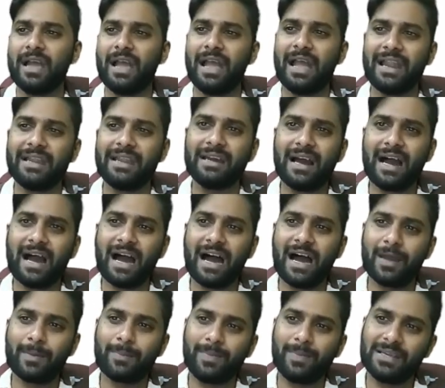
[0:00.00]
and the
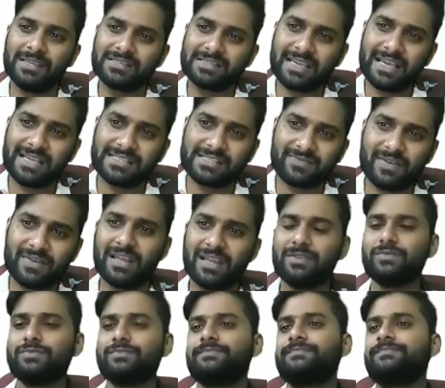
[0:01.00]
R plus S value?